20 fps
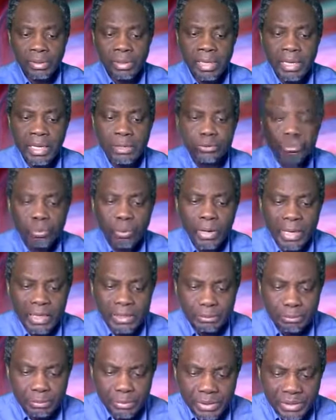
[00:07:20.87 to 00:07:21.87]
and to
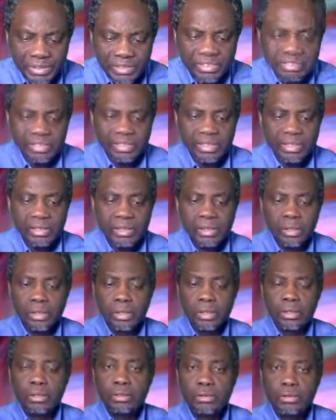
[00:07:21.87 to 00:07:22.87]
administer
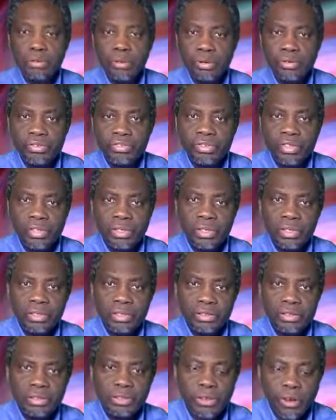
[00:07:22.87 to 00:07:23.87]
God's
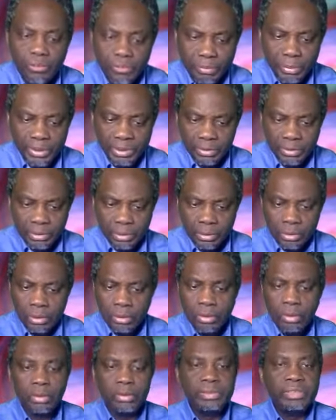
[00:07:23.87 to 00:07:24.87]
government
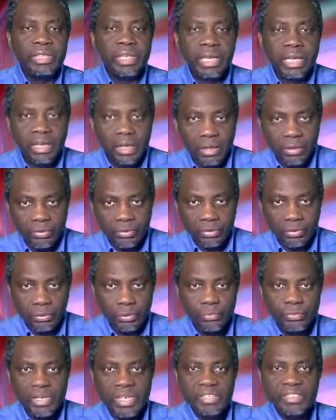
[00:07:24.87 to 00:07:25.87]
on the earth
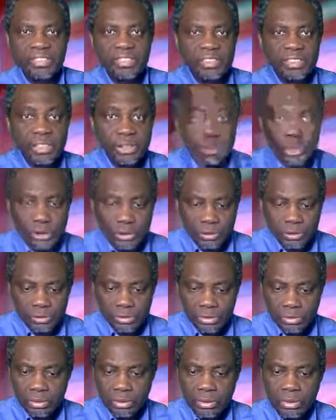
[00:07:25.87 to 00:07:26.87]
over his
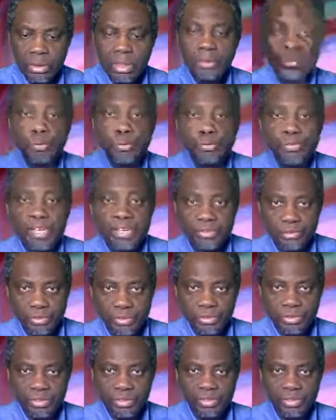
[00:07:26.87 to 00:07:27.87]
creatures and over his
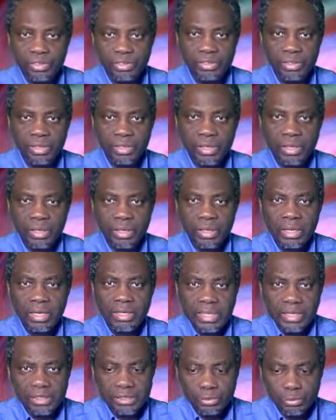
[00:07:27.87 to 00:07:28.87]
resources.
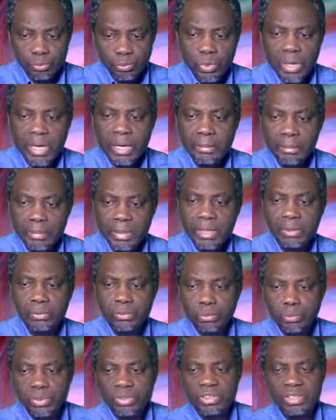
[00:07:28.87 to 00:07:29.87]
And that is why
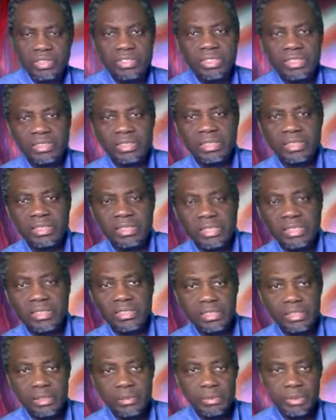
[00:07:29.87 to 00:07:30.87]
man was created in
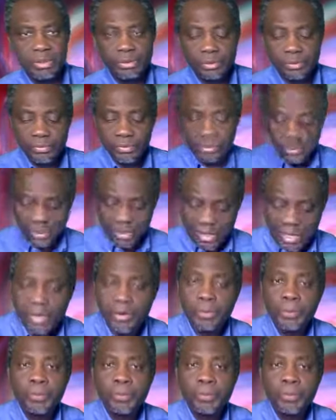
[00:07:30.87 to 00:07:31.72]
the image of God. Now,